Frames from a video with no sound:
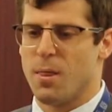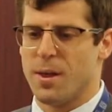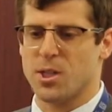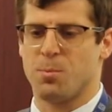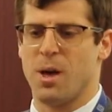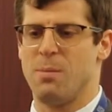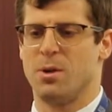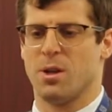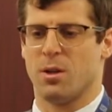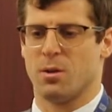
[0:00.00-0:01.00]
this
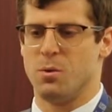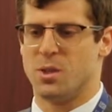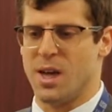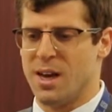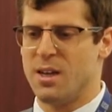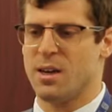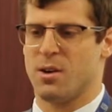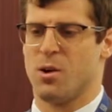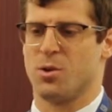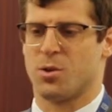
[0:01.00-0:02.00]
payment includes any
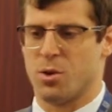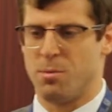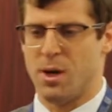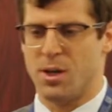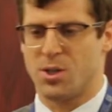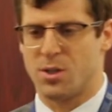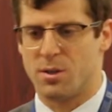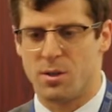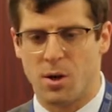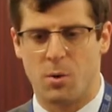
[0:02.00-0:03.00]
and all
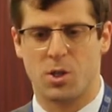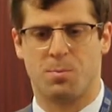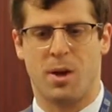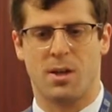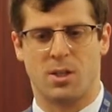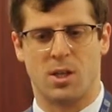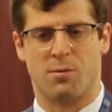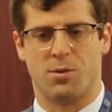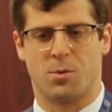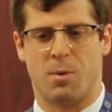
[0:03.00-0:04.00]
termination, notice pay, and
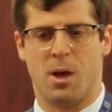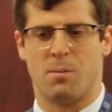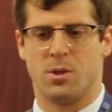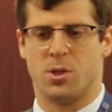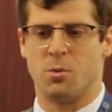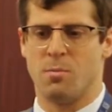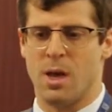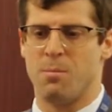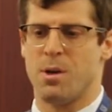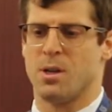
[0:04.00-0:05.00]
severance payments you
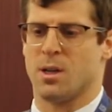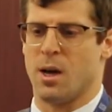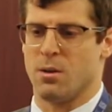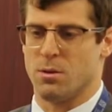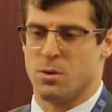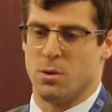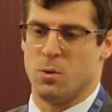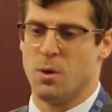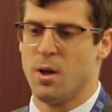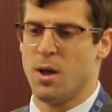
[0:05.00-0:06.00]
may be entitled
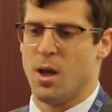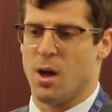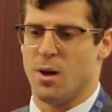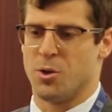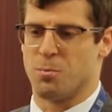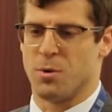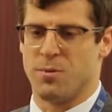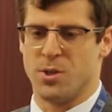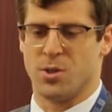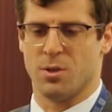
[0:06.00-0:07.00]
to under
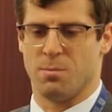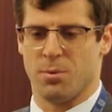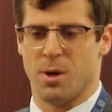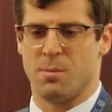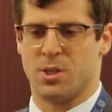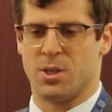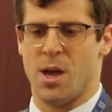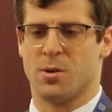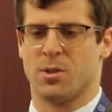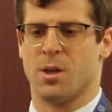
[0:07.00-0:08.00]
provincial employment
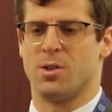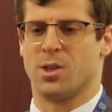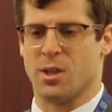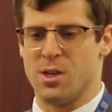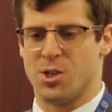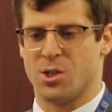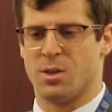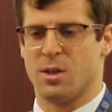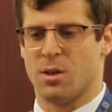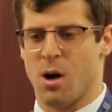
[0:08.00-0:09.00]
standards
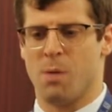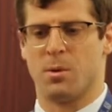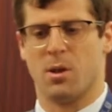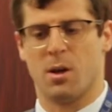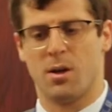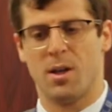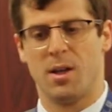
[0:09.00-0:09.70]
legislation and common law.